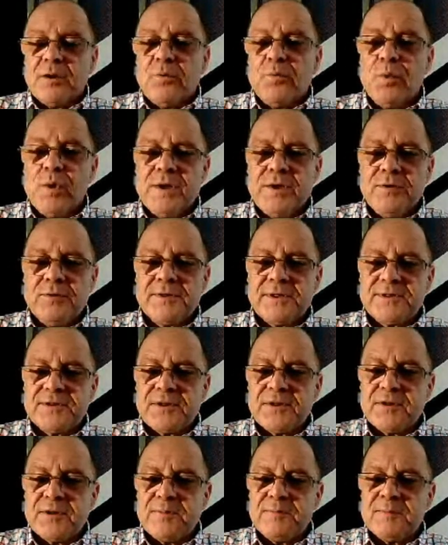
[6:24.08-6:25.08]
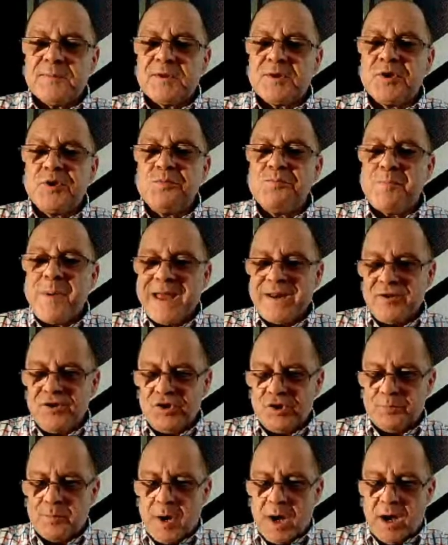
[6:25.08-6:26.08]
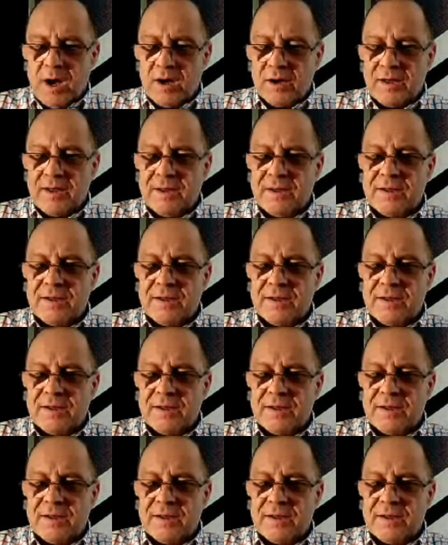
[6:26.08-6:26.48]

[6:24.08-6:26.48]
We use the term to benchmark